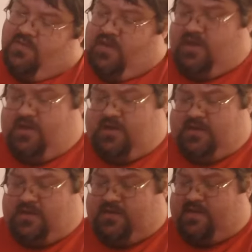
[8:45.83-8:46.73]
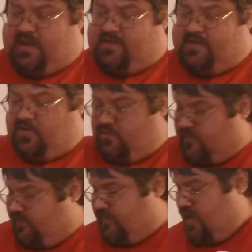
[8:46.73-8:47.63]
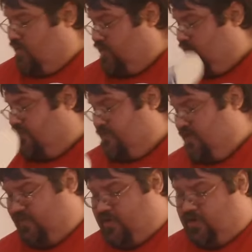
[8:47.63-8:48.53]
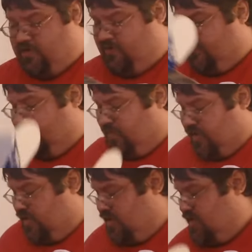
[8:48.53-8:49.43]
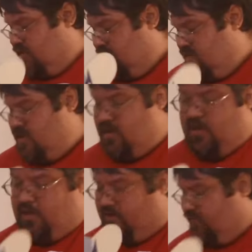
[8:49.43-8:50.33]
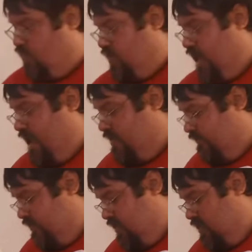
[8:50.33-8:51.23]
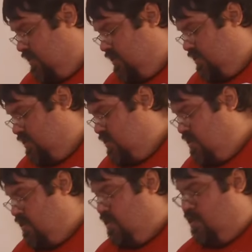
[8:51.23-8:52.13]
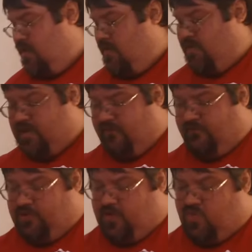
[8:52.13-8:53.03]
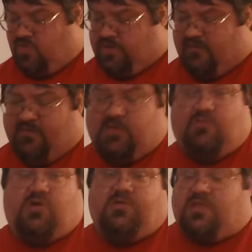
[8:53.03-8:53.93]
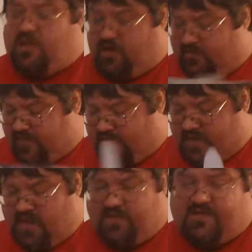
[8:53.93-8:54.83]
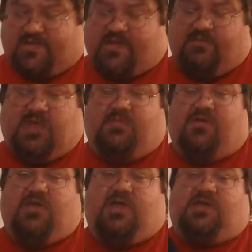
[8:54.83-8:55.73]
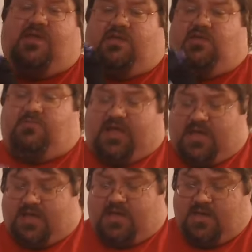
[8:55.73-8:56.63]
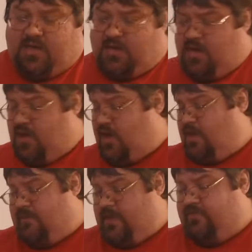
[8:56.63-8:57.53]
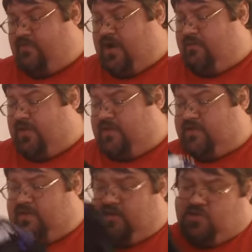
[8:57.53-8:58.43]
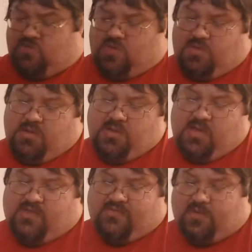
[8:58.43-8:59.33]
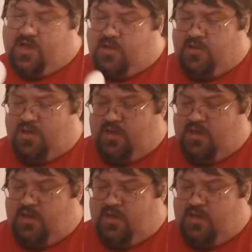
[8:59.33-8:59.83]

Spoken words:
the tattoo, which I don't know if I'm ever going to use, but it's cool to have. But definitely cool, definitely worth $35. It's something I'm going to continue to buy. I would recommend it to you as well.